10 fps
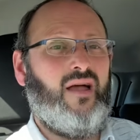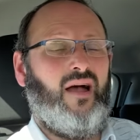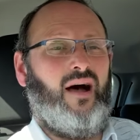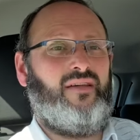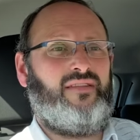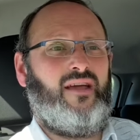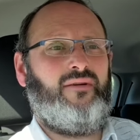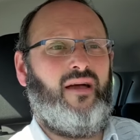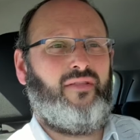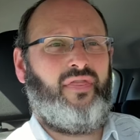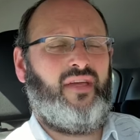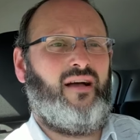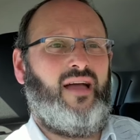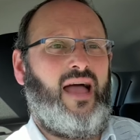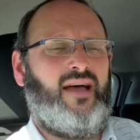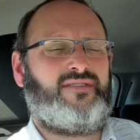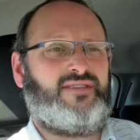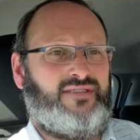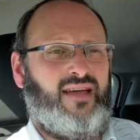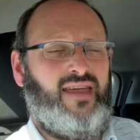I think the only other thing I had to
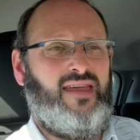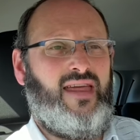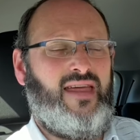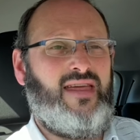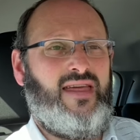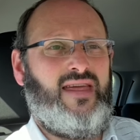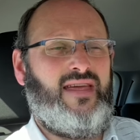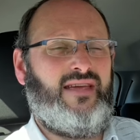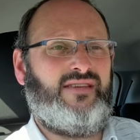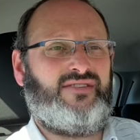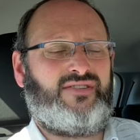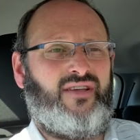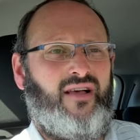say is